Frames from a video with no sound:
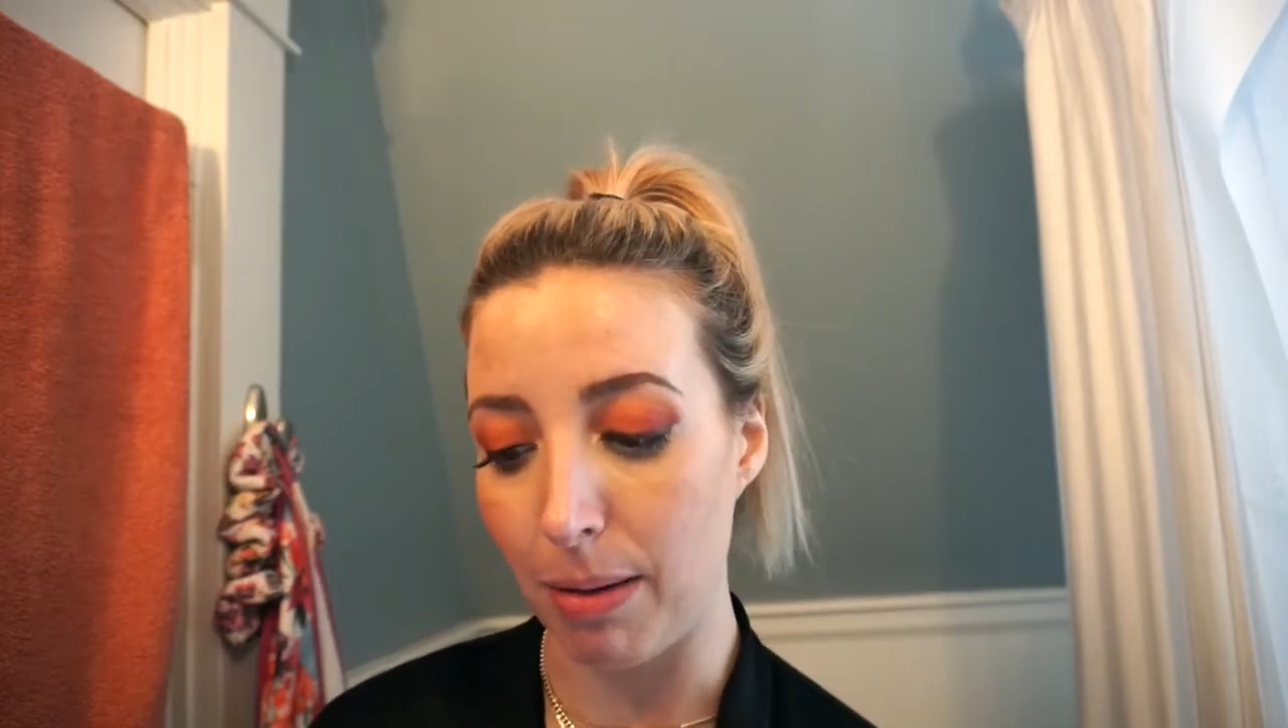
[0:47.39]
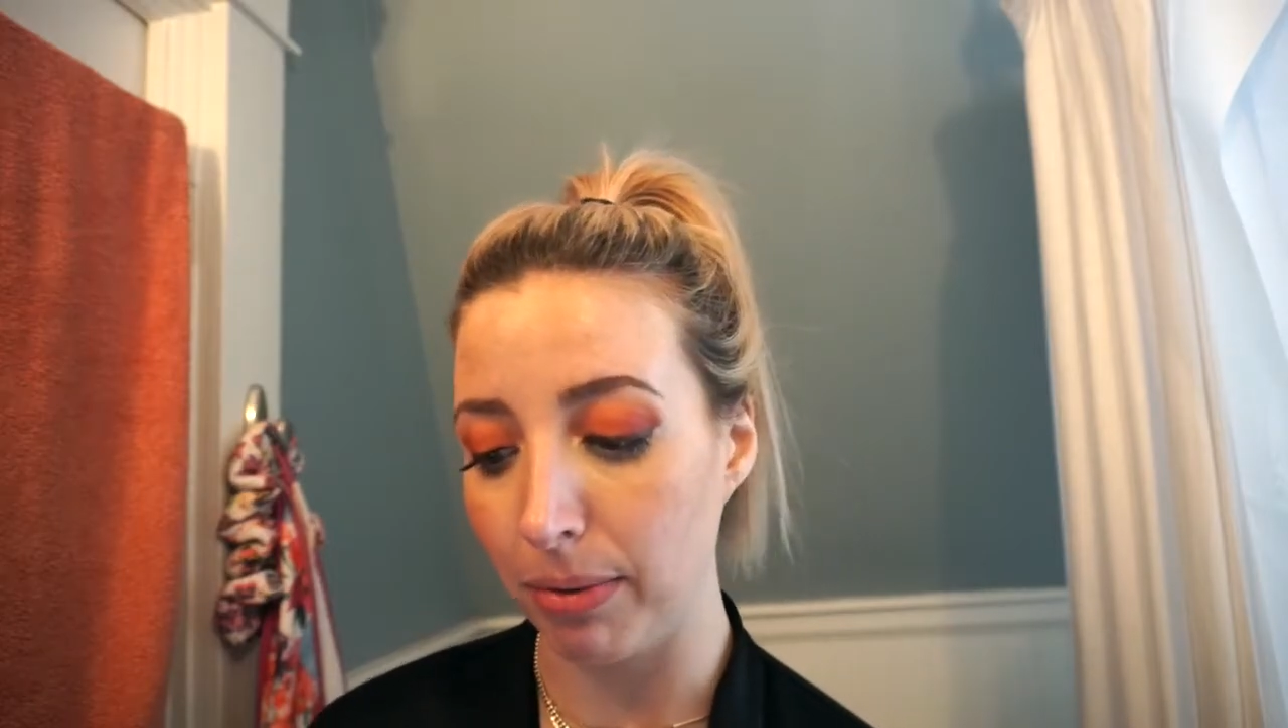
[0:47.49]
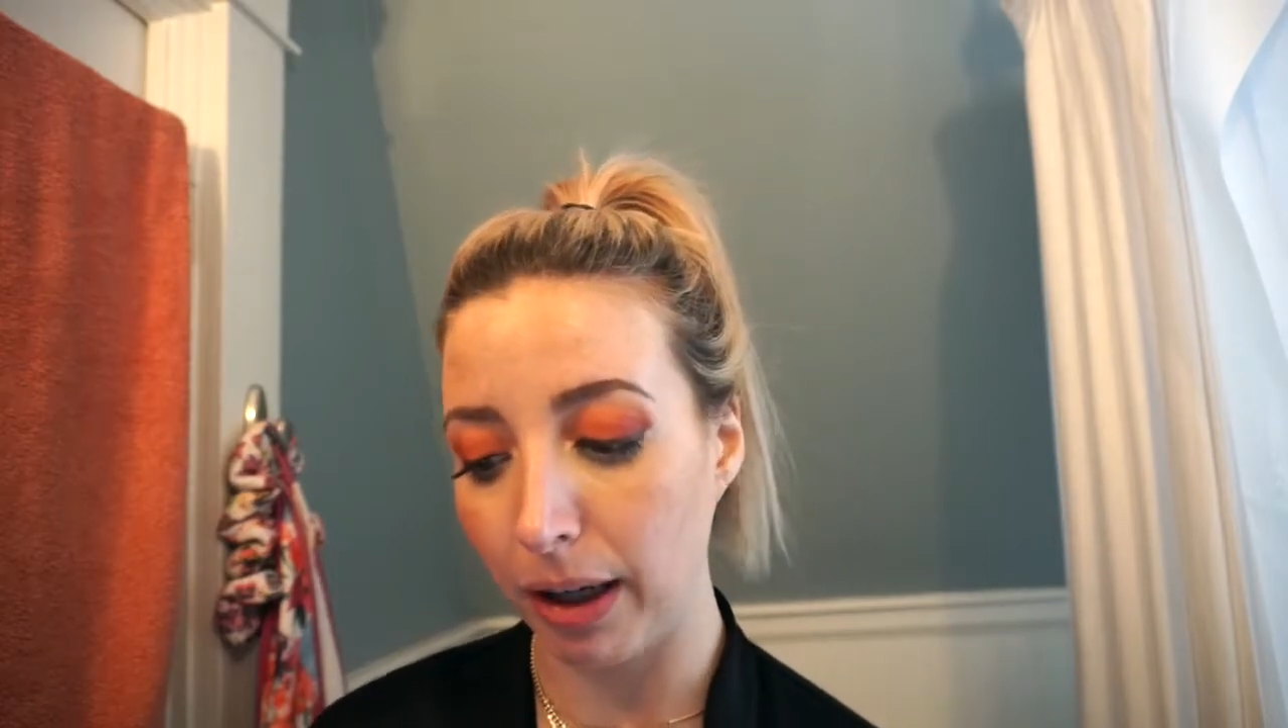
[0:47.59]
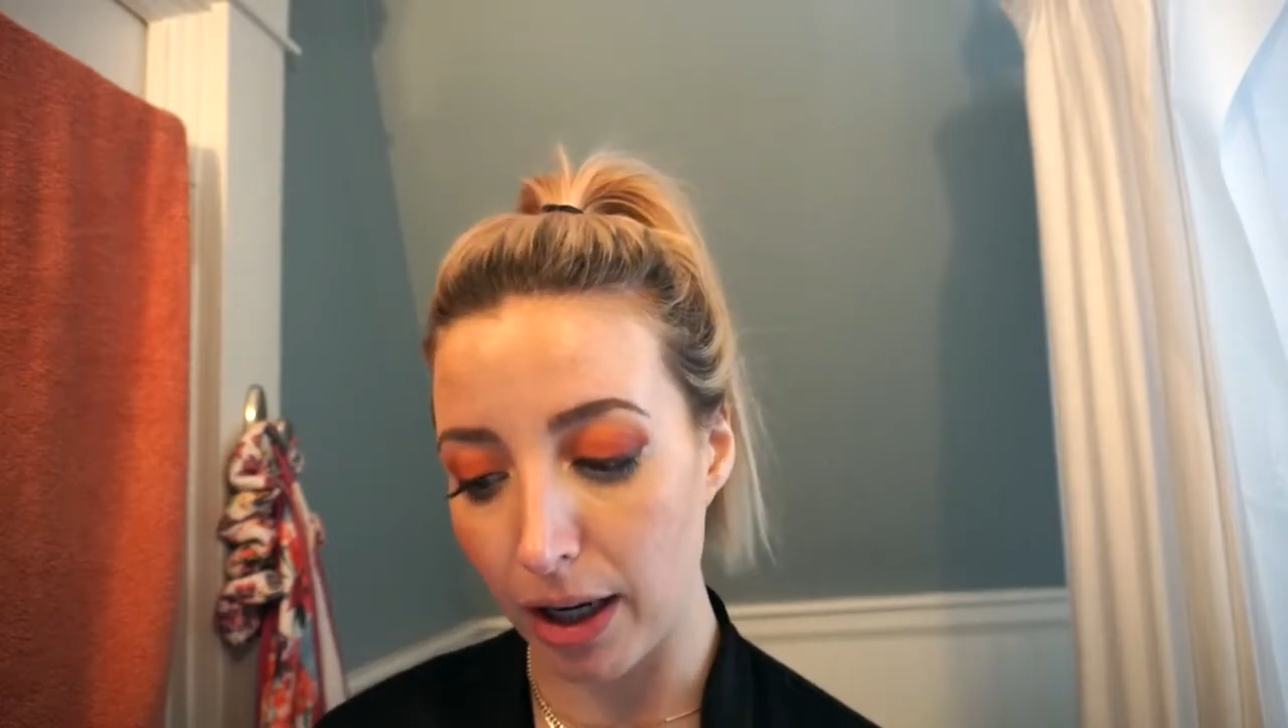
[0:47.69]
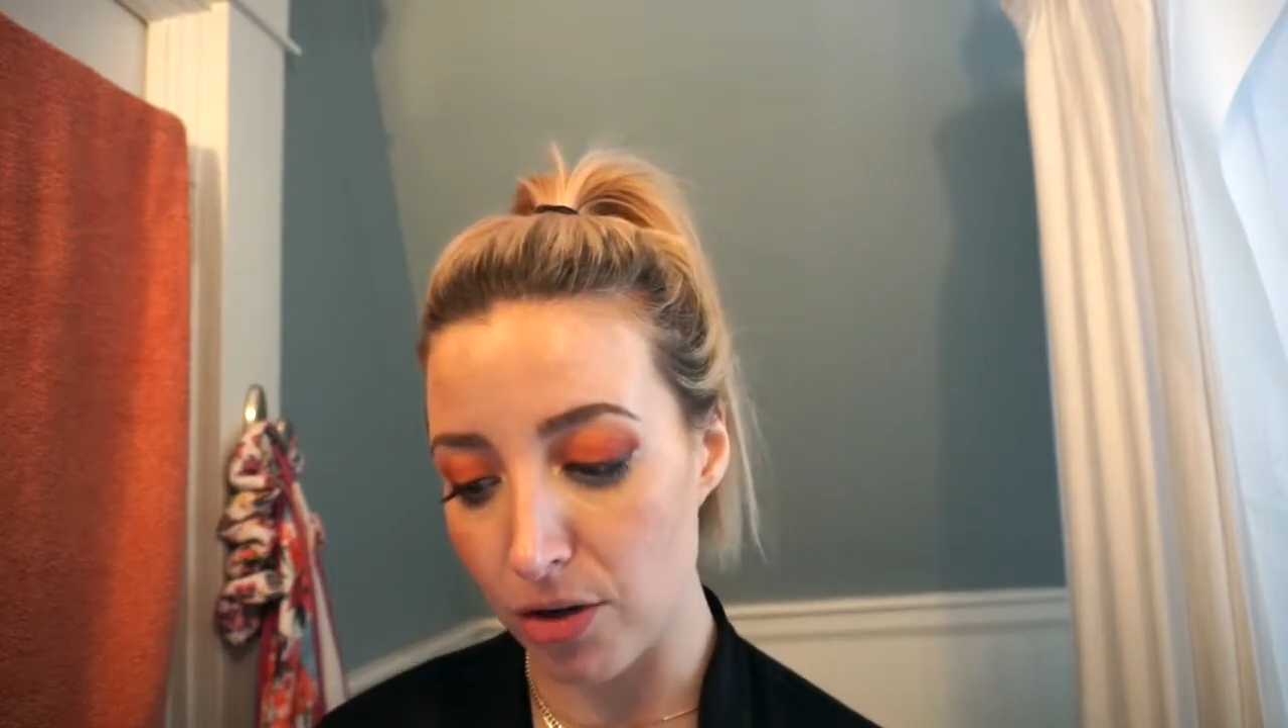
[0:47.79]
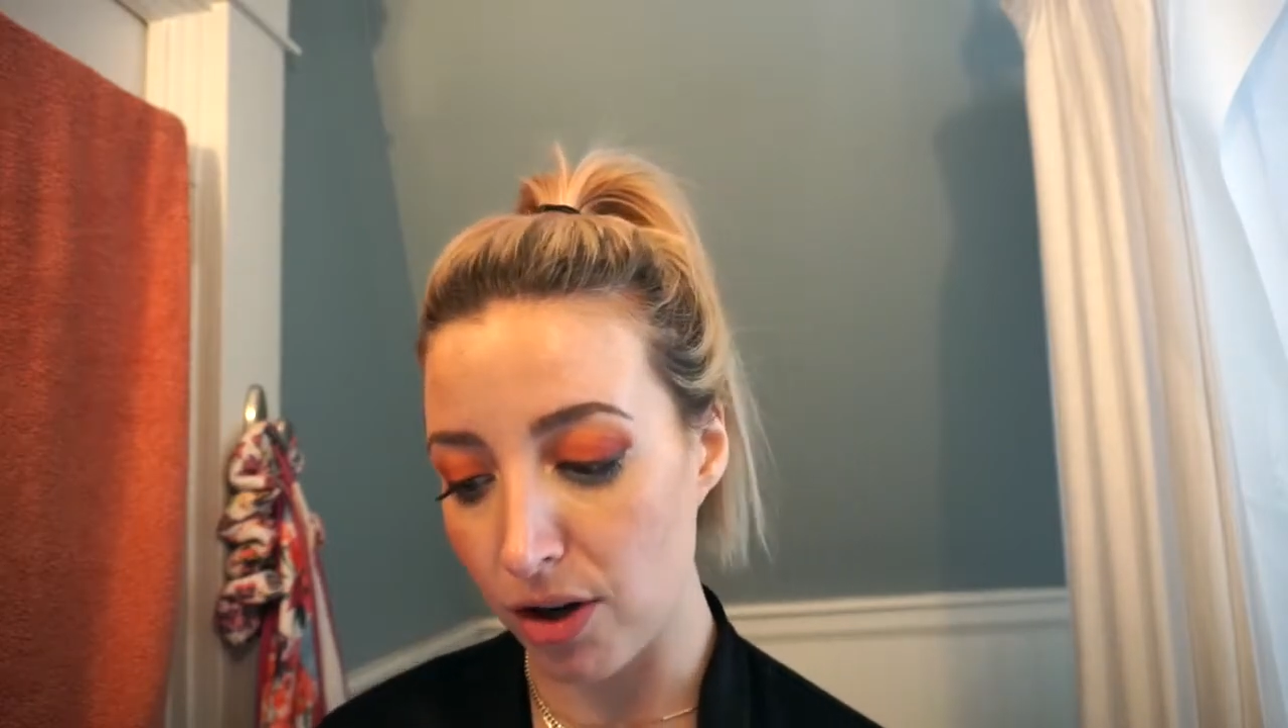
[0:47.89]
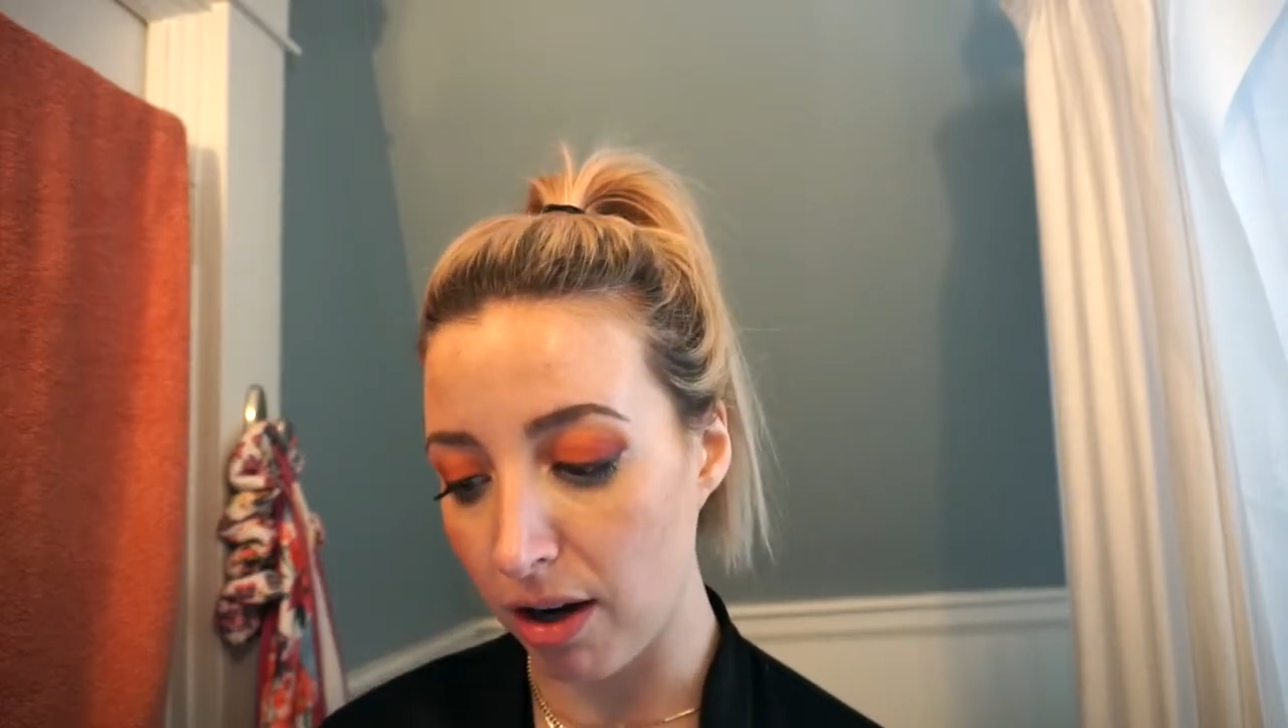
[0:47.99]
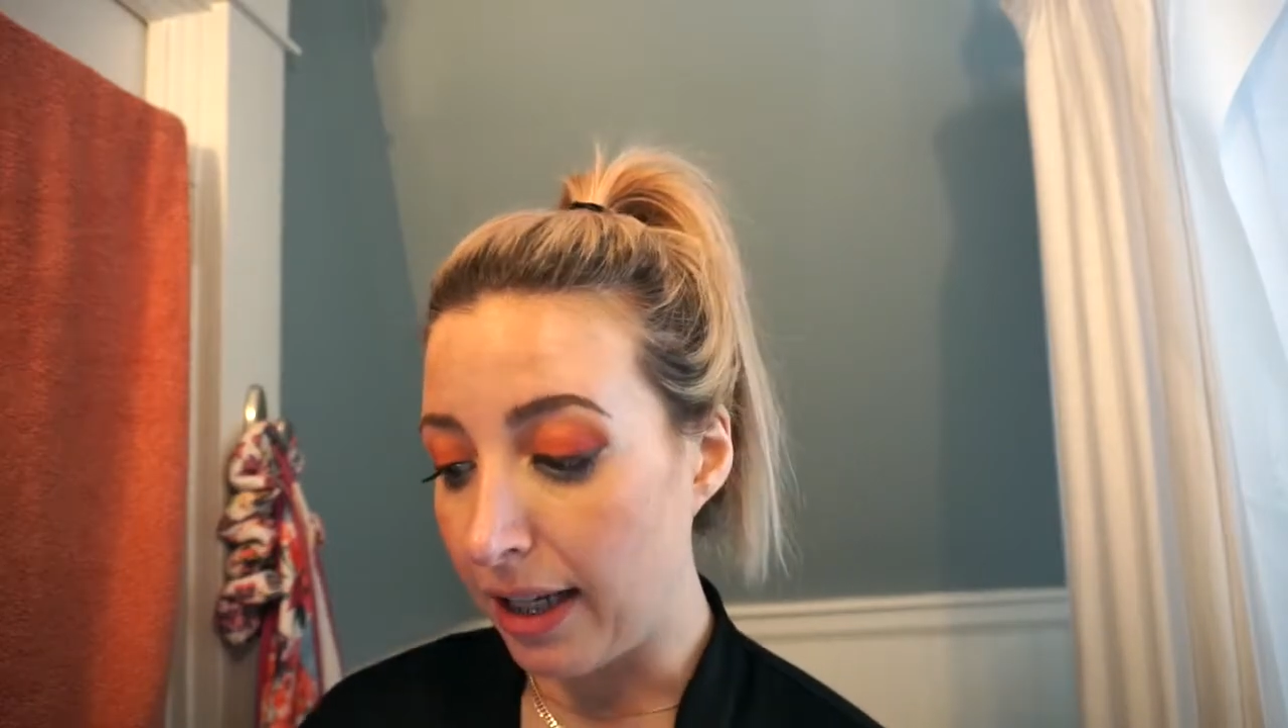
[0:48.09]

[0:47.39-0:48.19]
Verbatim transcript: application.